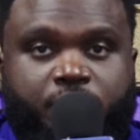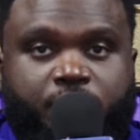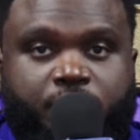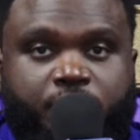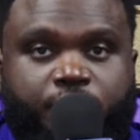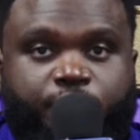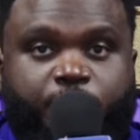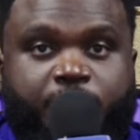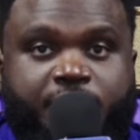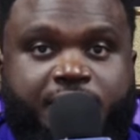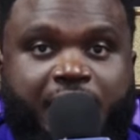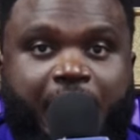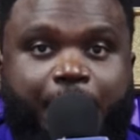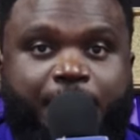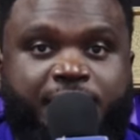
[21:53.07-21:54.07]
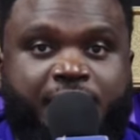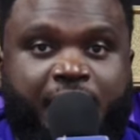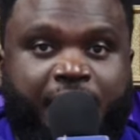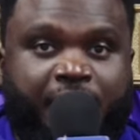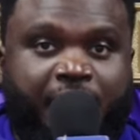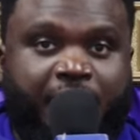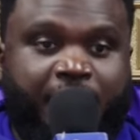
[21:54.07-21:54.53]
for the time is at
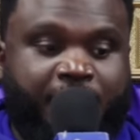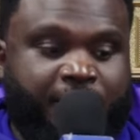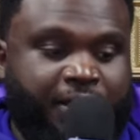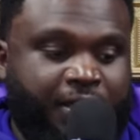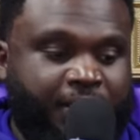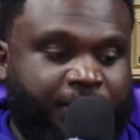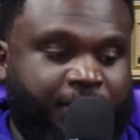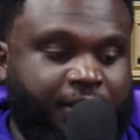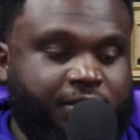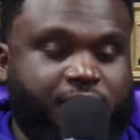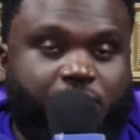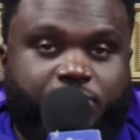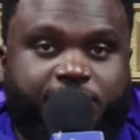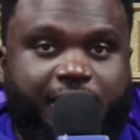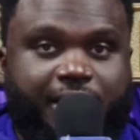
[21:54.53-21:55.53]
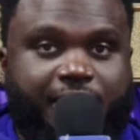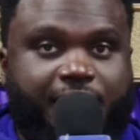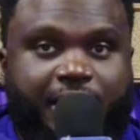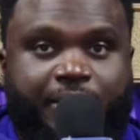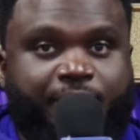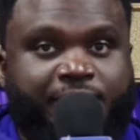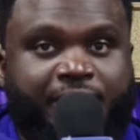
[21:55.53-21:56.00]
hand. This goes hand in
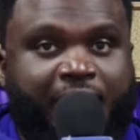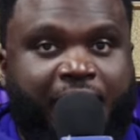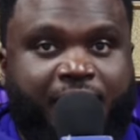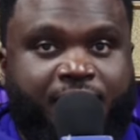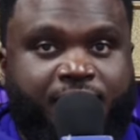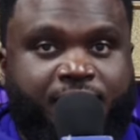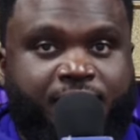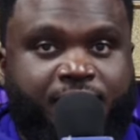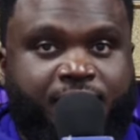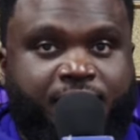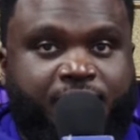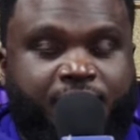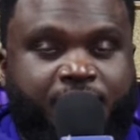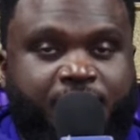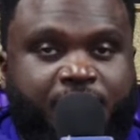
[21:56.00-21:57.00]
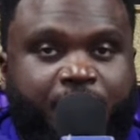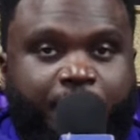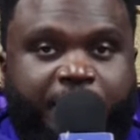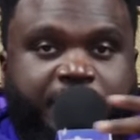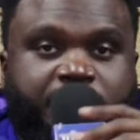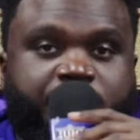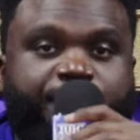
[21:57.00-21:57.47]
hand with that.
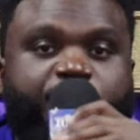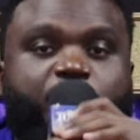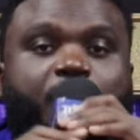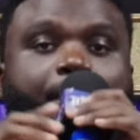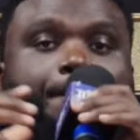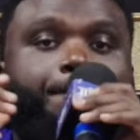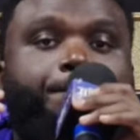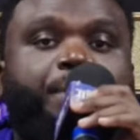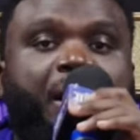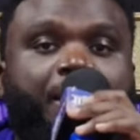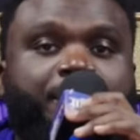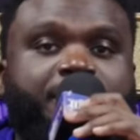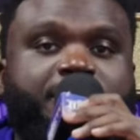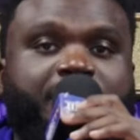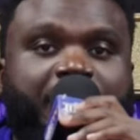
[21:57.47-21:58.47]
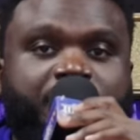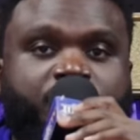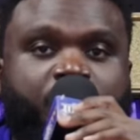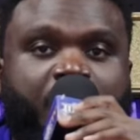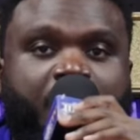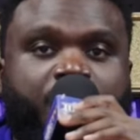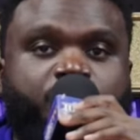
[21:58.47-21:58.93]
Because if you a bum inside your
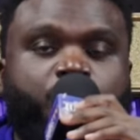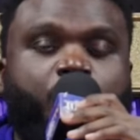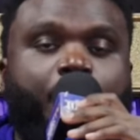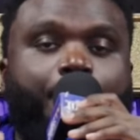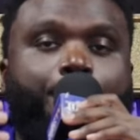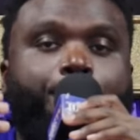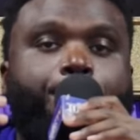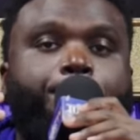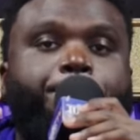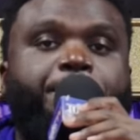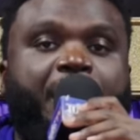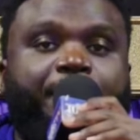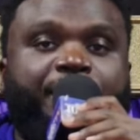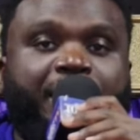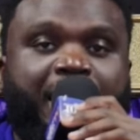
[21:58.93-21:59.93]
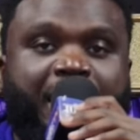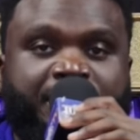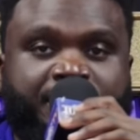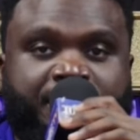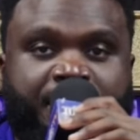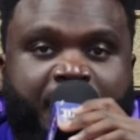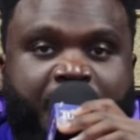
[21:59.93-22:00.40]
house, you a bum in the eyes
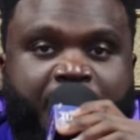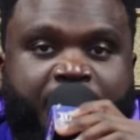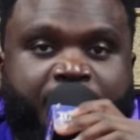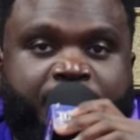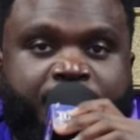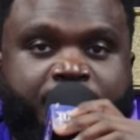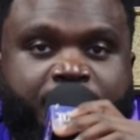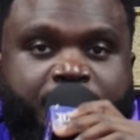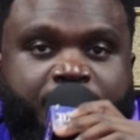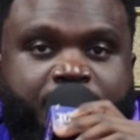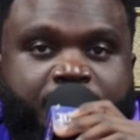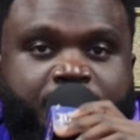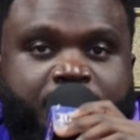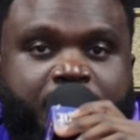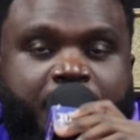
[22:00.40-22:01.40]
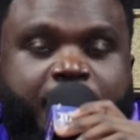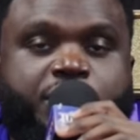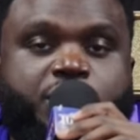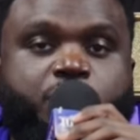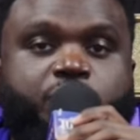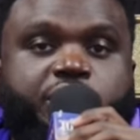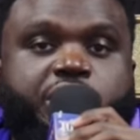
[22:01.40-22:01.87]
of God. And
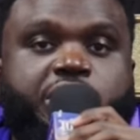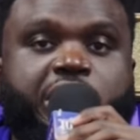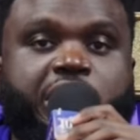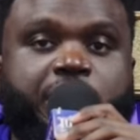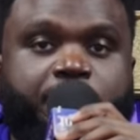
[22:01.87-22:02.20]
you sleep.